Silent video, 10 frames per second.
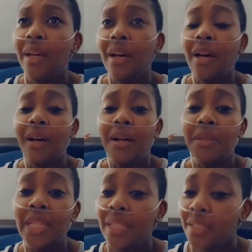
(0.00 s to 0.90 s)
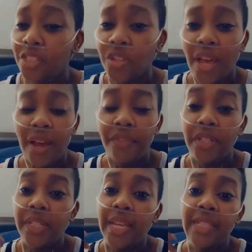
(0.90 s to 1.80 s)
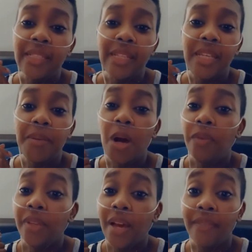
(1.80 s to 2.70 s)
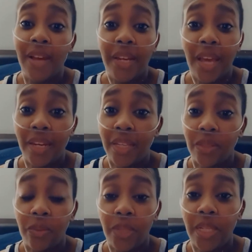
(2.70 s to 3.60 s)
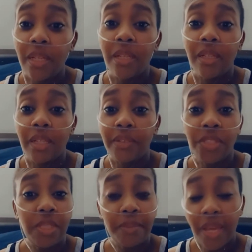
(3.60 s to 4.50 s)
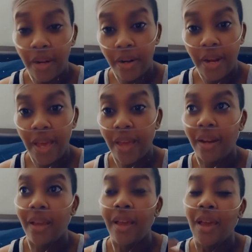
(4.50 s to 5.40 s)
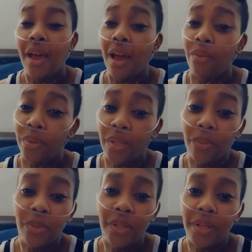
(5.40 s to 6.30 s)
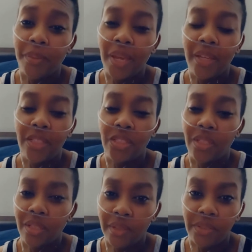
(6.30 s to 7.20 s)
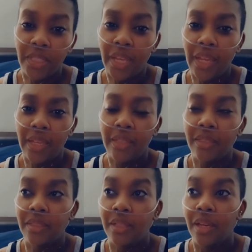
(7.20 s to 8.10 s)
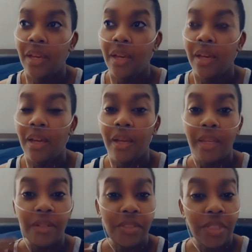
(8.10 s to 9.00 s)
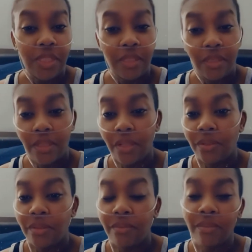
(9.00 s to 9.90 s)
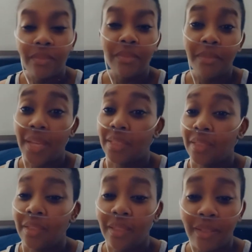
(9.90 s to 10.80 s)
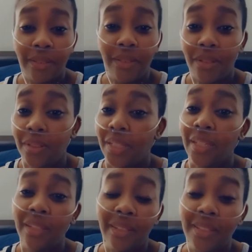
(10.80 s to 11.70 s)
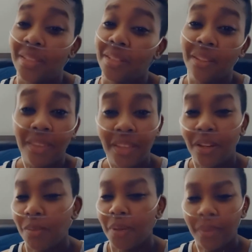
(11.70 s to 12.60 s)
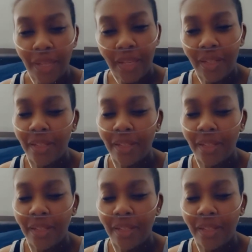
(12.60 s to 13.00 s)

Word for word: um, Kingsley tried out for the dance team. Hopefully, I'll find out next week if she made it or not. I really want her to make it. She loves to dance. If she, you know, makes it, then again, that's another thing on my plate.